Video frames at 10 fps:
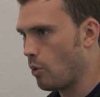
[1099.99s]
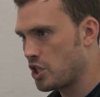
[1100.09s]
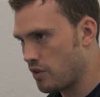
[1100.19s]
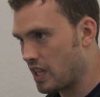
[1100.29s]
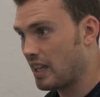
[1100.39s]

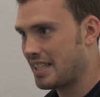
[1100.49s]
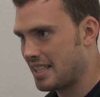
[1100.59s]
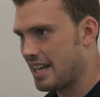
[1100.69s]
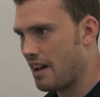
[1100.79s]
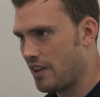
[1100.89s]
Once you've
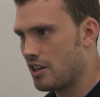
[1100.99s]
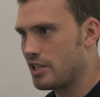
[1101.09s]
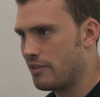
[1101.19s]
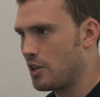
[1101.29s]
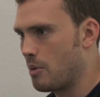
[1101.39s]
collected enough
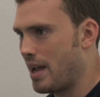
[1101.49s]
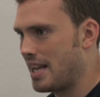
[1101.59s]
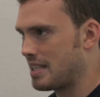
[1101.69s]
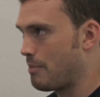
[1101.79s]
energy for your base,